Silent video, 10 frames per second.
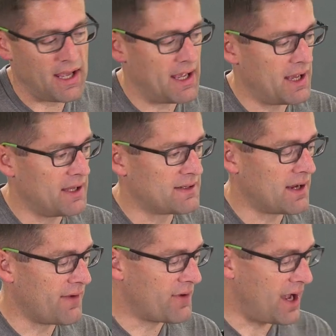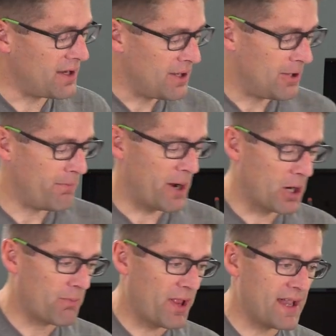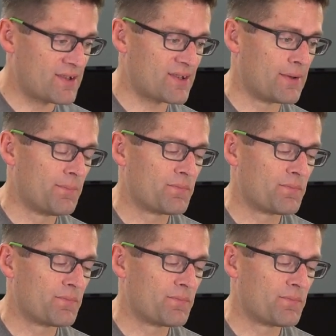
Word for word: And I've got barrel blanks